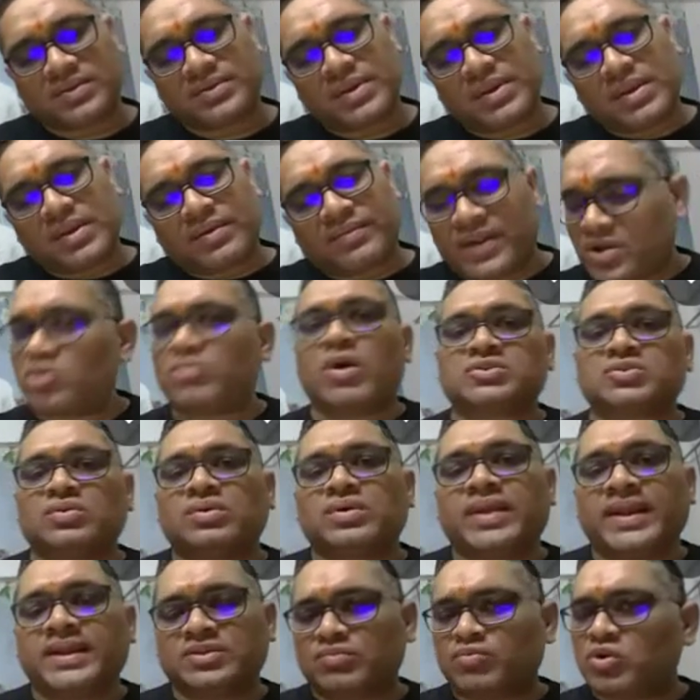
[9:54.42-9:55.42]
Wittrup also,
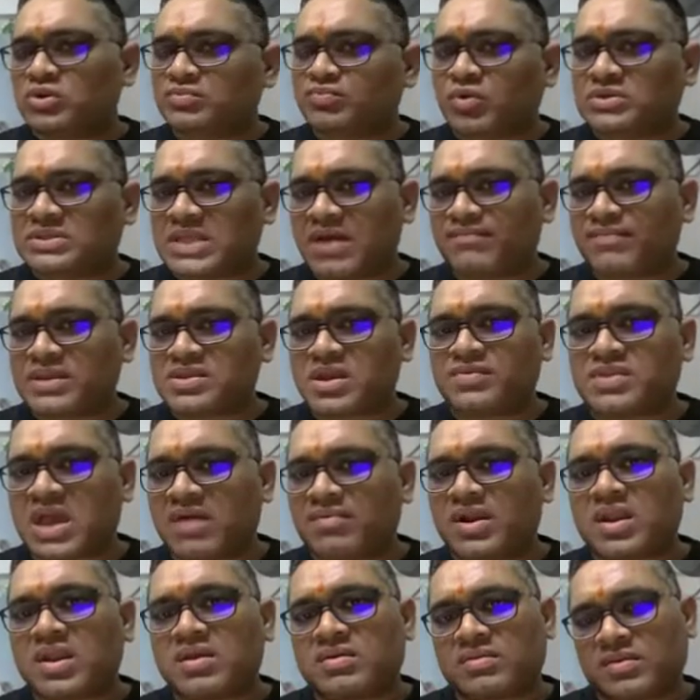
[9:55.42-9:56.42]
right? So both books they have mentioned which I have
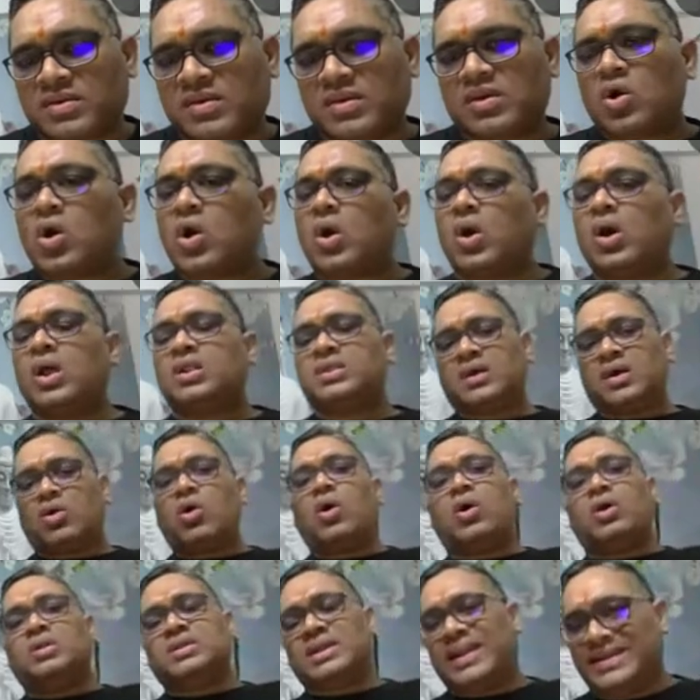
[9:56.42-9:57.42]
written here. All
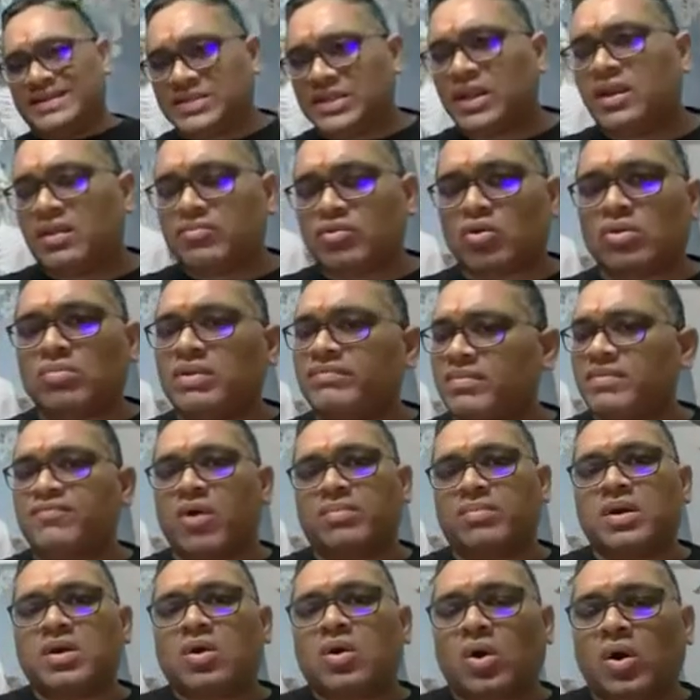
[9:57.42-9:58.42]
the light chain immunoglobulin will be formed.
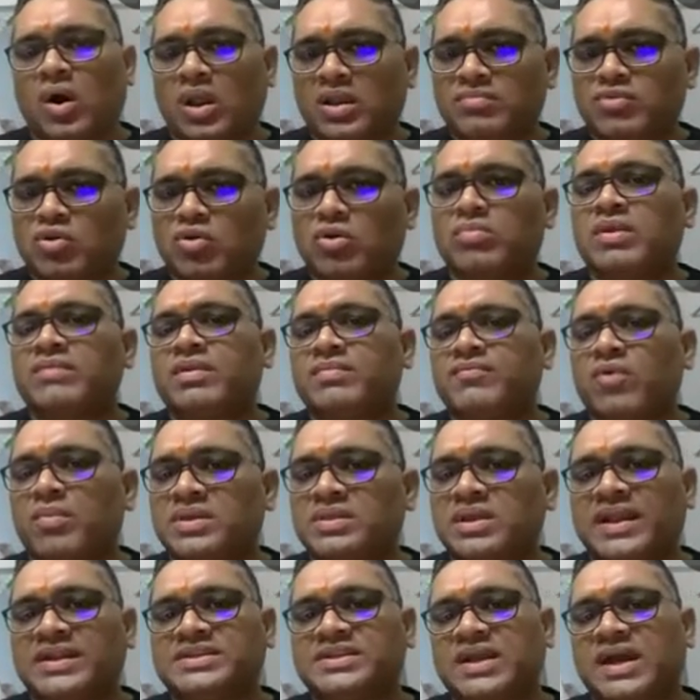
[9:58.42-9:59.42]
All immunoglobulin will be forming the
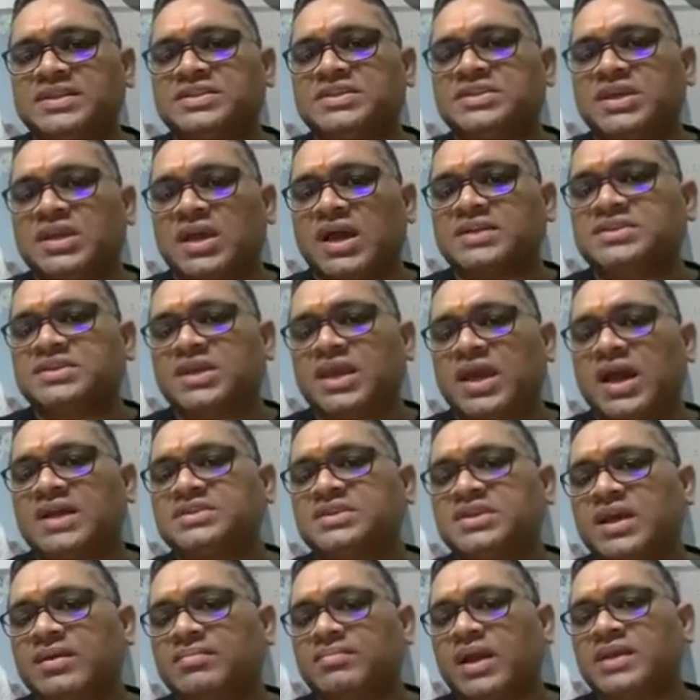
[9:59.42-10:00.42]
light chain. IgG, IgA,
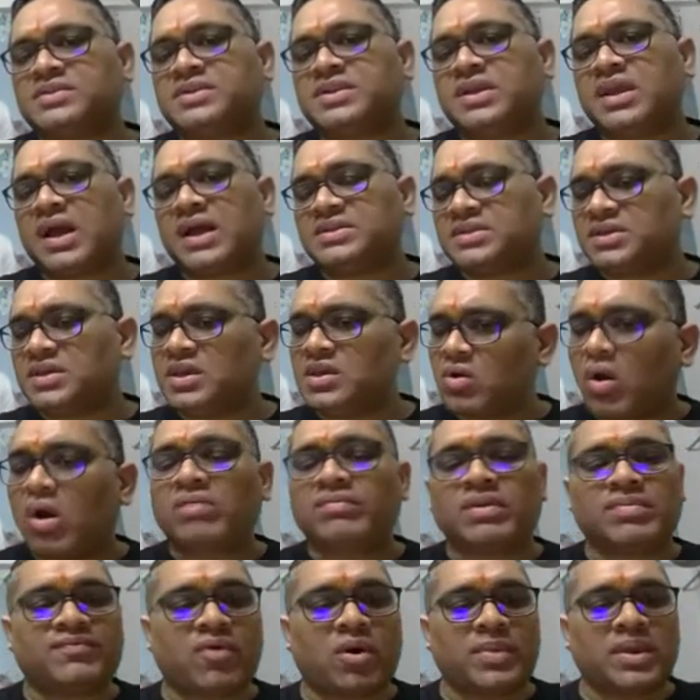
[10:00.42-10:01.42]
IgM, IgD, IgE, all will
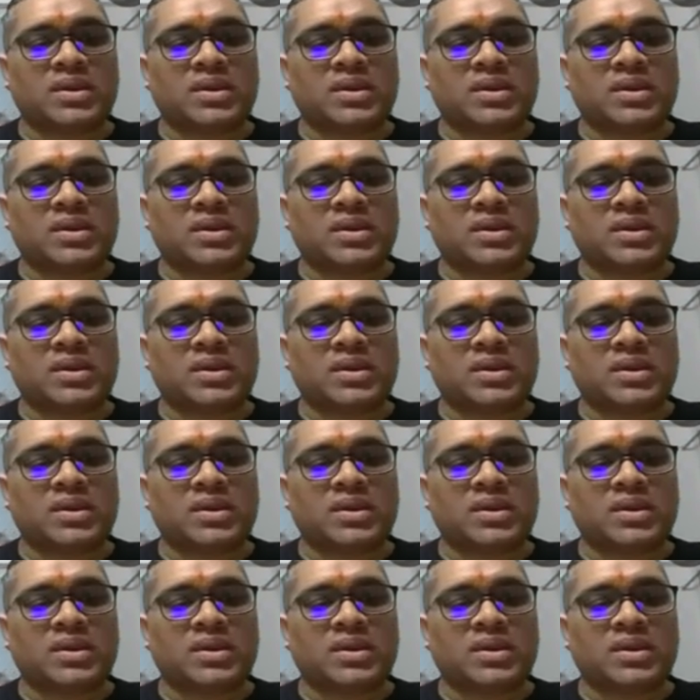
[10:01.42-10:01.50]
be forming,